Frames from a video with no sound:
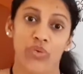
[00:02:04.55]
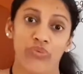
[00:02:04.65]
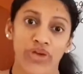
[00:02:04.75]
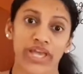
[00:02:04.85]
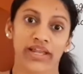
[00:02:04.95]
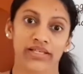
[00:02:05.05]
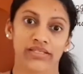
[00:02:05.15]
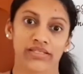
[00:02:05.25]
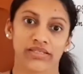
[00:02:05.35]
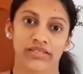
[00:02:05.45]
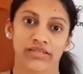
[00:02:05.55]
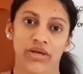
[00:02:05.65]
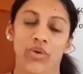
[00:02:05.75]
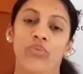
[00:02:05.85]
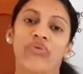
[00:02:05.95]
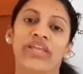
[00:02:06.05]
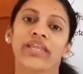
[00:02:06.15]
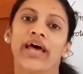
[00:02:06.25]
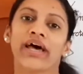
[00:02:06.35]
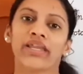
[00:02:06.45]
Whereas,
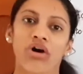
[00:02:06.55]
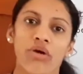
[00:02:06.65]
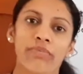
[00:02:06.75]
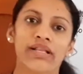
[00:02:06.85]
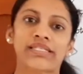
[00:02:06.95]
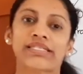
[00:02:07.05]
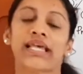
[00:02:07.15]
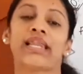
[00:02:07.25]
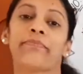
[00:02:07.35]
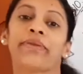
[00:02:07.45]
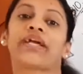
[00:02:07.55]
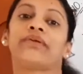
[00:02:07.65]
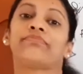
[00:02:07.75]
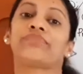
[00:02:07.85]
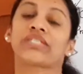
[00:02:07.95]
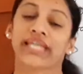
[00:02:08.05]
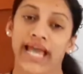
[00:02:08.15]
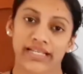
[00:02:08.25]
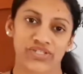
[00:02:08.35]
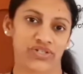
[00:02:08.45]
when a normal cell becomes
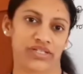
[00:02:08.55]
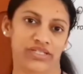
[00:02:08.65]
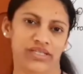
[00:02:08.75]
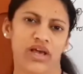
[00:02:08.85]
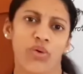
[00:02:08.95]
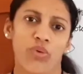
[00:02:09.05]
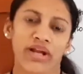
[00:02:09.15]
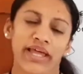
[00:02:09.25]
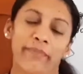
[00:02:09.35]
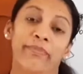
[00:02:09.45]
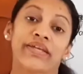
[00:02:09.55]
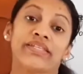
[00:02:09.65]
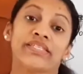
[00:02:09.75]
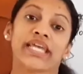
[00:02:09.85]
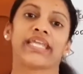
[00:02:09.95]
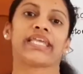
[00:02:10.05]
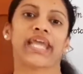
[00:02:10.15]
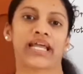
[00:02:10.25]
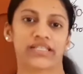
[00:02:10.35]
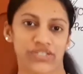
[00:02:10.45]
cancerous, what happens in
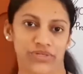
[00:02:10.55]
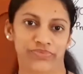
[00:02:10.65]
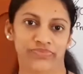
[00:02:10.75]
cancer?